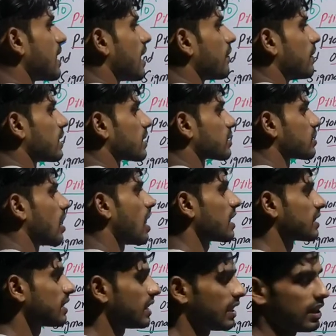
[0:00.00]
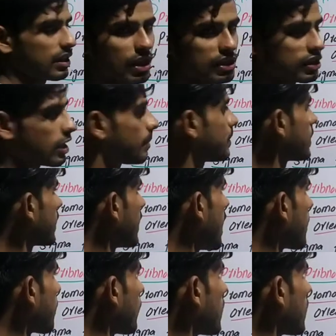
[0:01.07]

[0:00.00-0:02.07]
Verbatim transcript: strand will start the transcription at